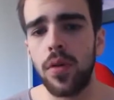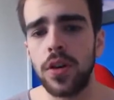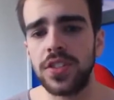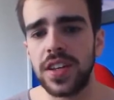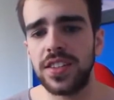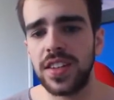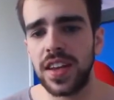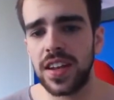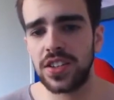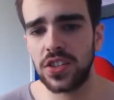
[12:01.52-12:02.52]
processing
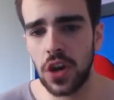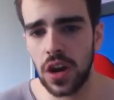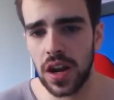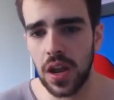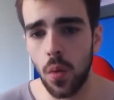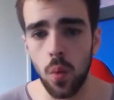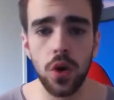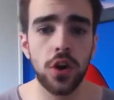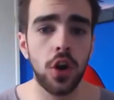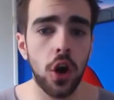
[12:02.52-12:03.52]
it externally
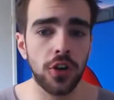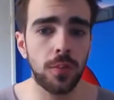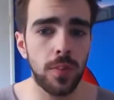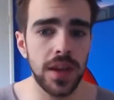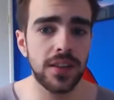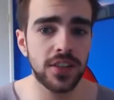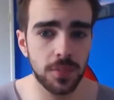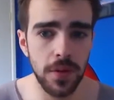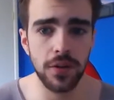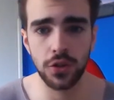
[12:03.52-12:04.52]
would not be
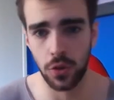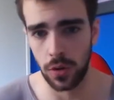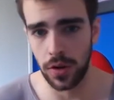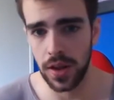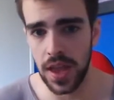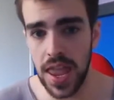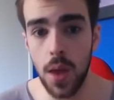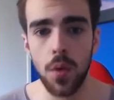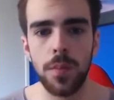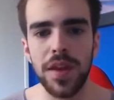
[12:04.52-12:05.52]
spiritual.
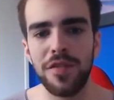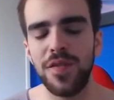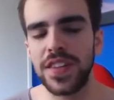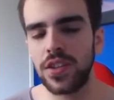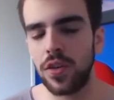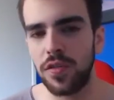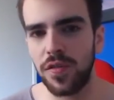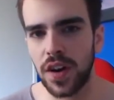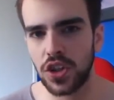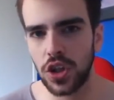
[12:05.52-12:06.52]
It would be a physical
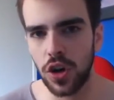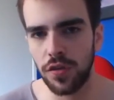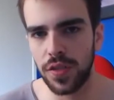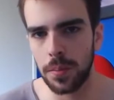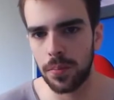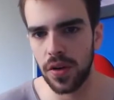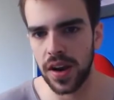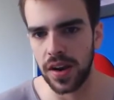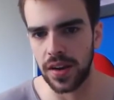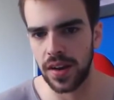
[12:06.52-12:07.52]
function of the
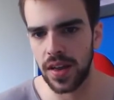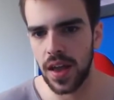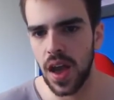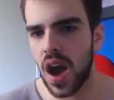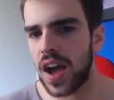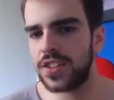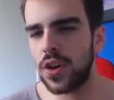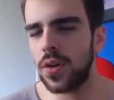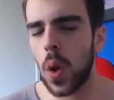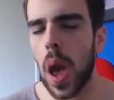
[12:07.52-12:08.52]
brain. I
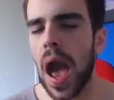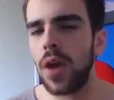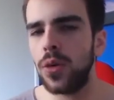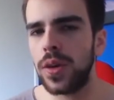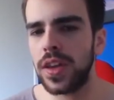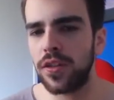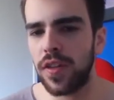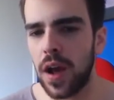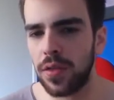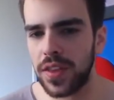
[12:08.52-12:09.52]
don't know how you can get
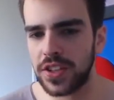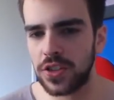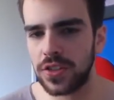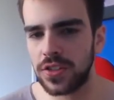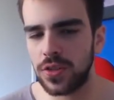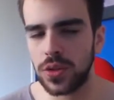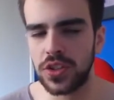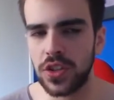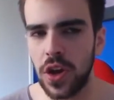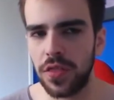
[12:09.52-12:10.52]
around this to
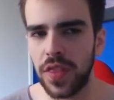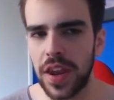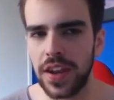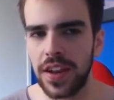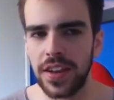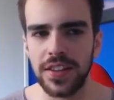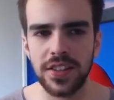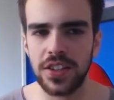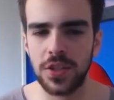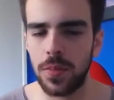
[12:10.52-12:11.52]
assert that it is
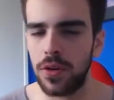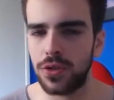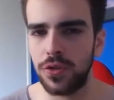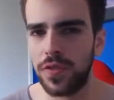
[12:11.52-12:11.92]
a spiritual